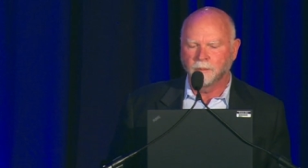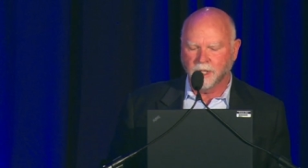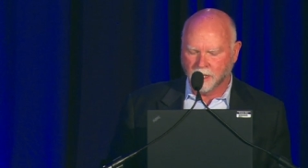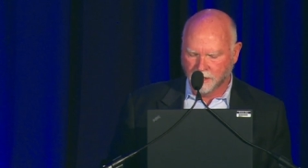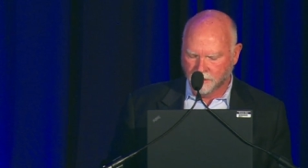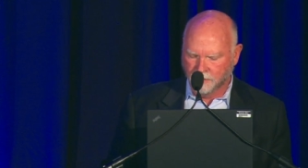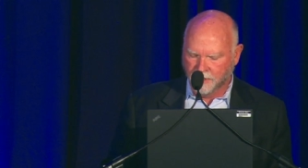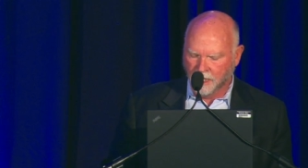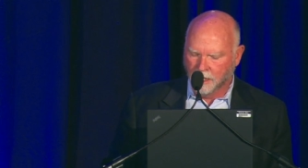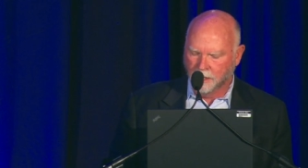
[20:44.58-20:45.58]
because of
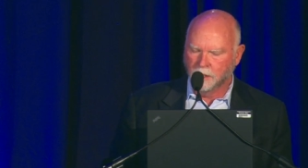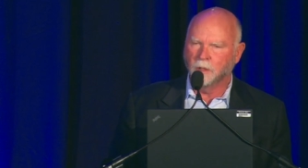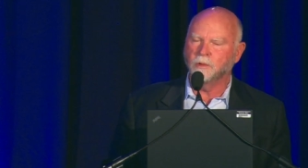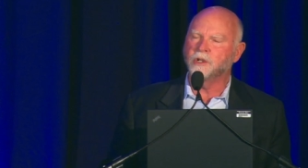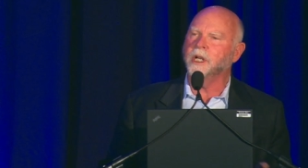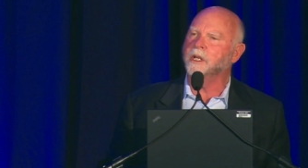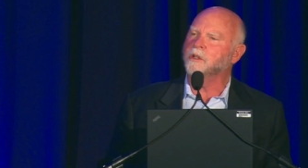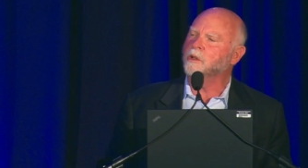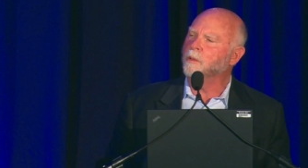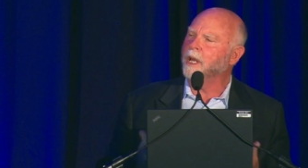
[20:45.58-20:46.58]
the unknown
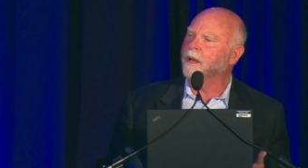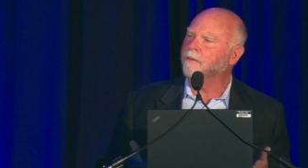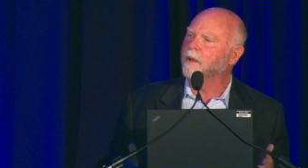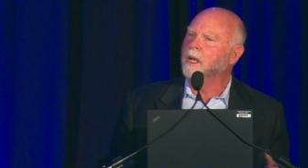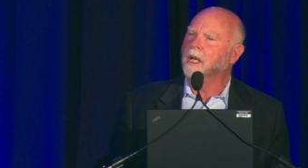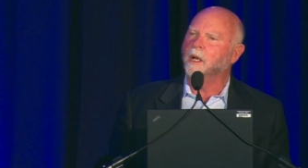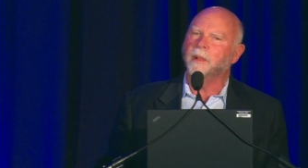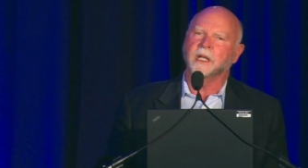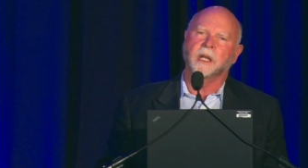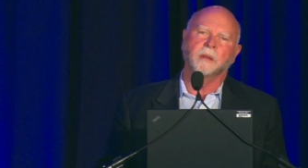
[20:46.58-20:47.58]
genes. So we have
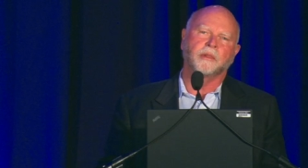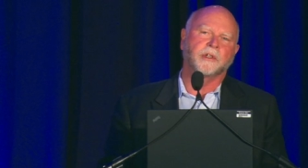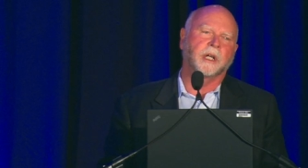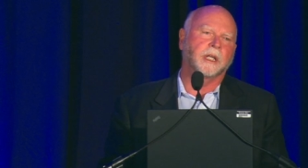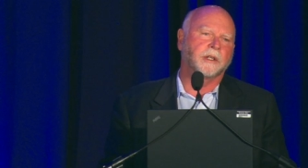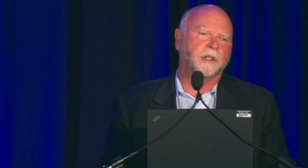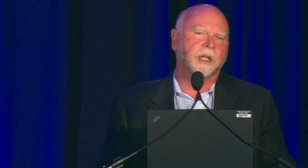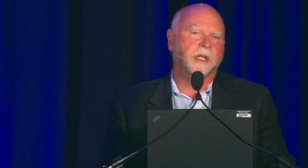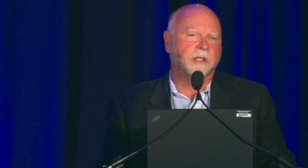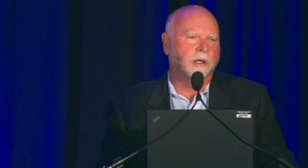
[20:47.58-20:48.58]
about ten percent of the
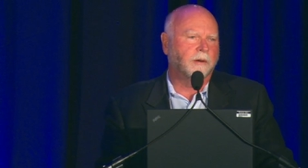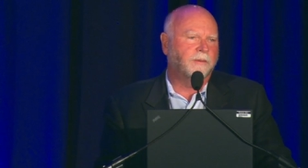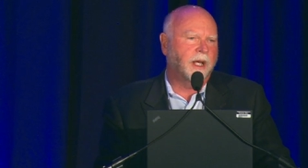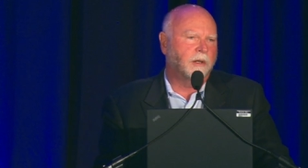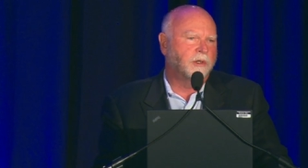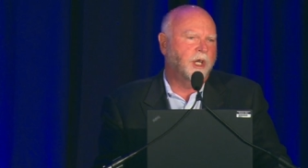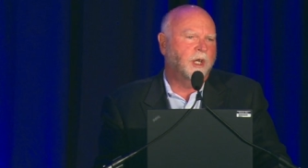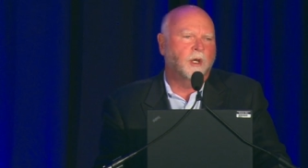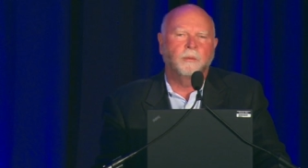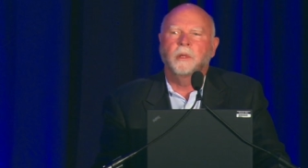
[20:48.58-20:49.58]
genes in our final
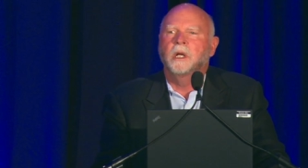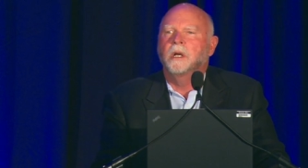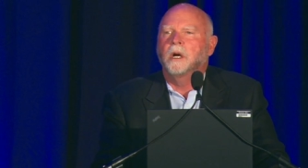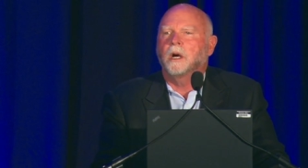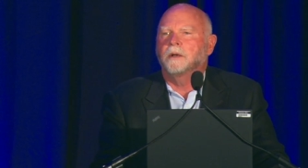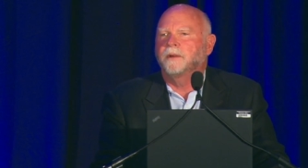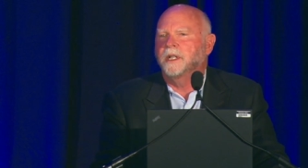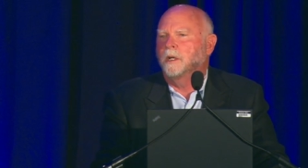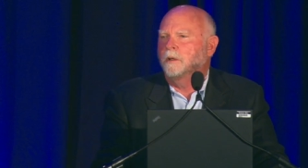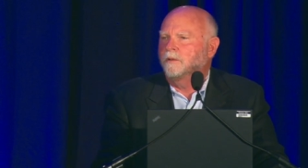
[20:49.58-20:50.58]
genome are of
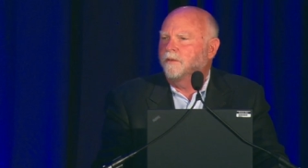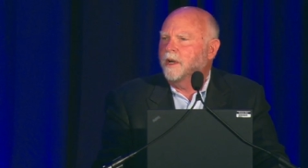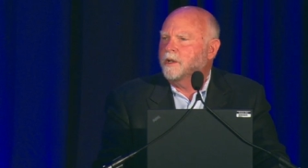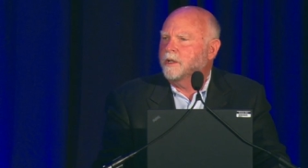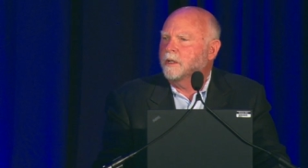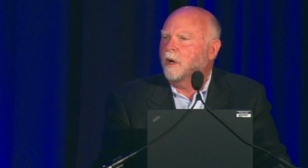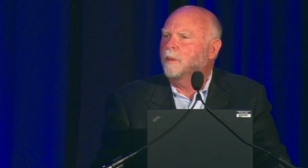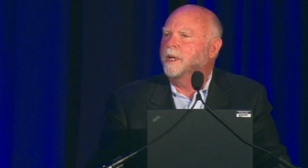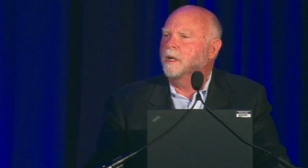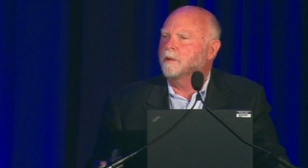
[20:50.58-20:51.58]
unknown function.
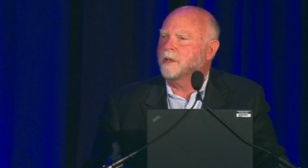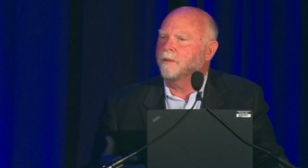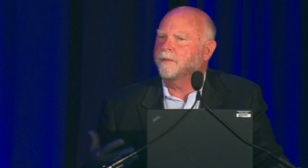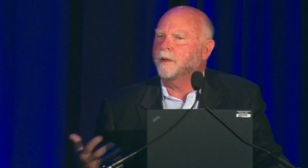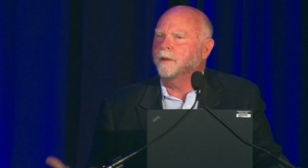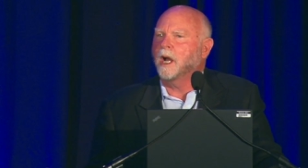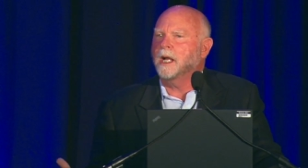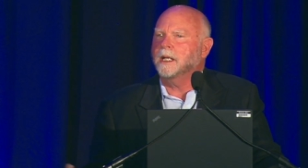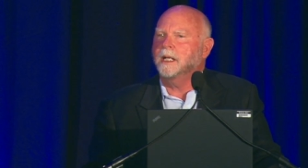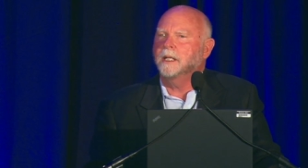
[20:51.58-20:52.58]
All we know is if they're
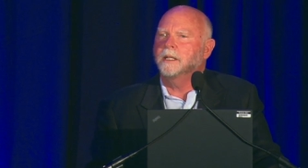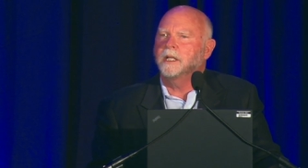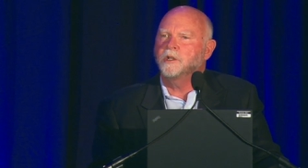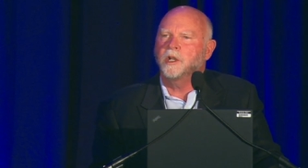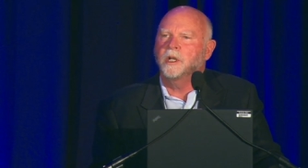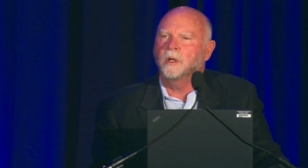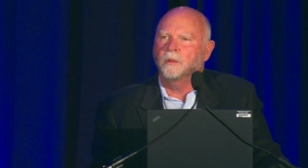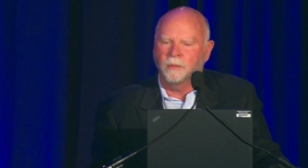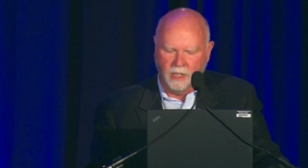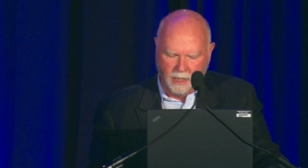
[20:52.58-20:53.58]
not in the
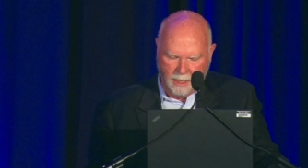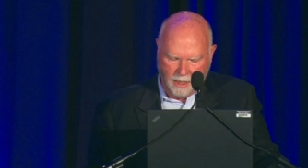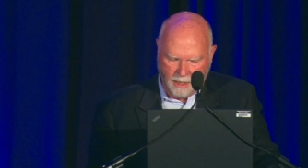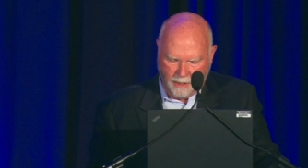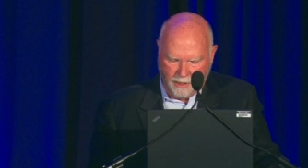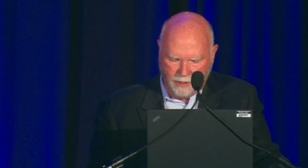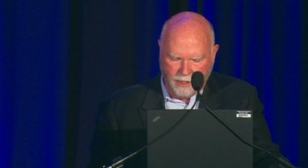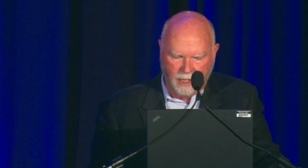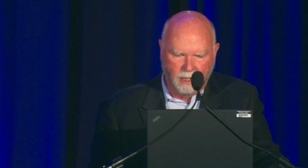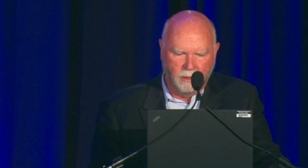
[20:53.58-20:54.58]
genome, uh, the
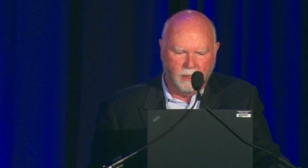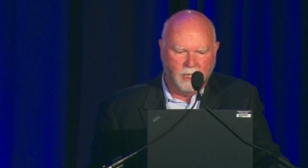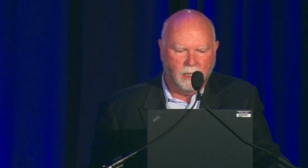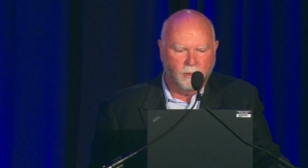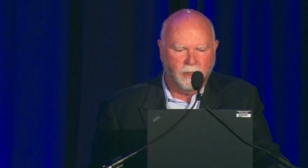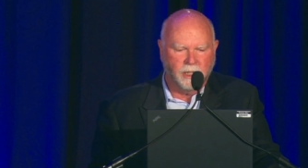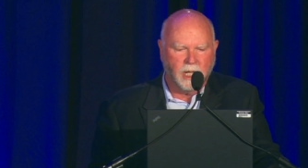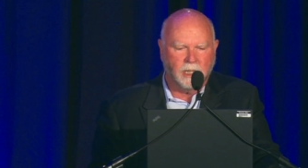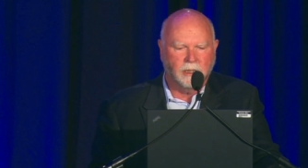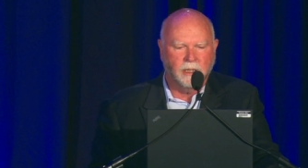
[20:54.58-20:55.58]
cell uh, will
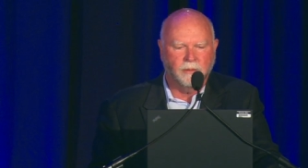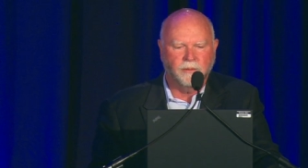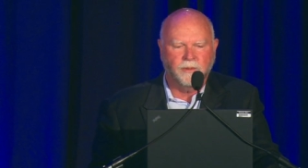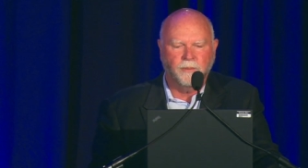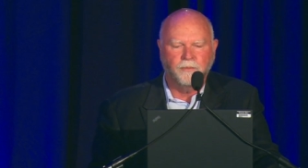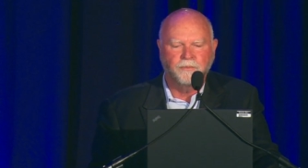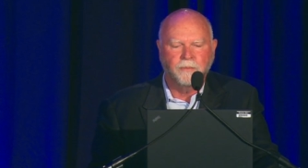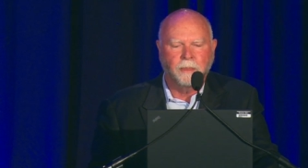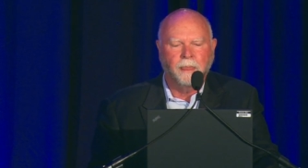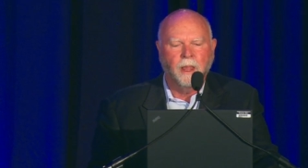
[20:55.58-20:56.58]
not live.
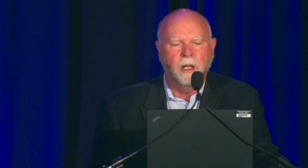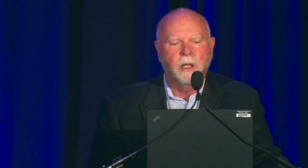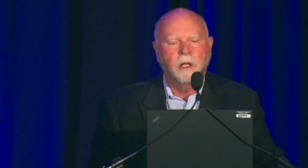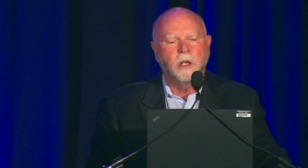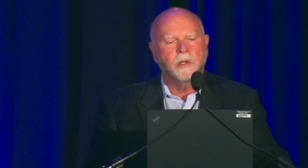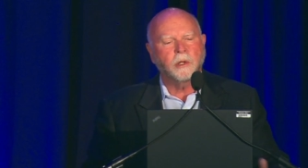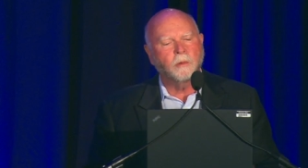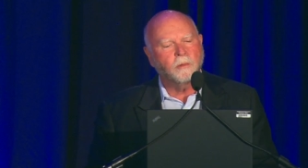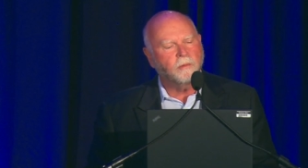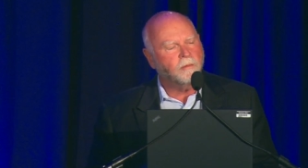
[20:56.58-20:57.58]

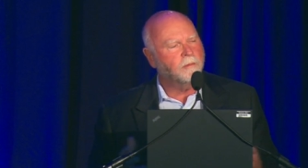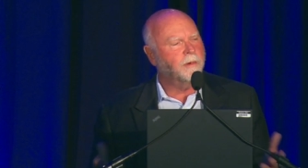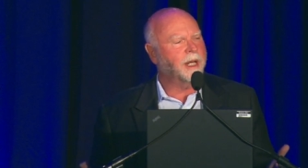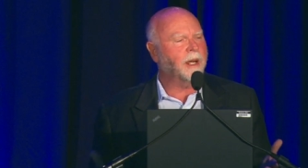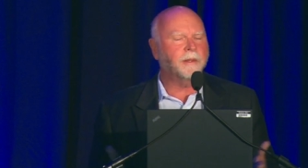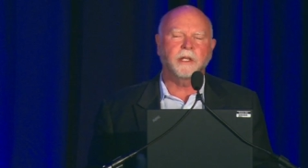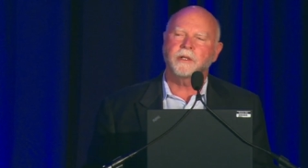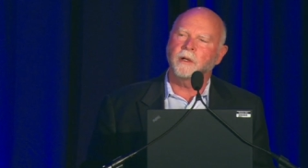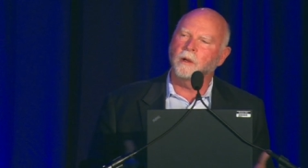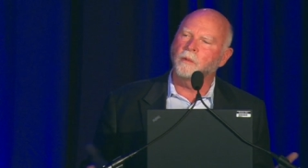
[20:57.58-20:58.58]
So we're now at this
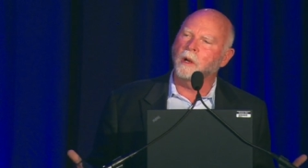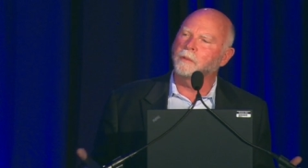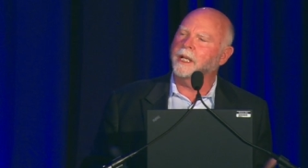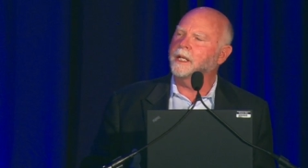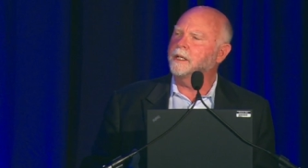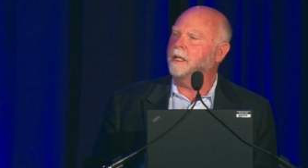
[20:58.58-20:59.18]
era where we can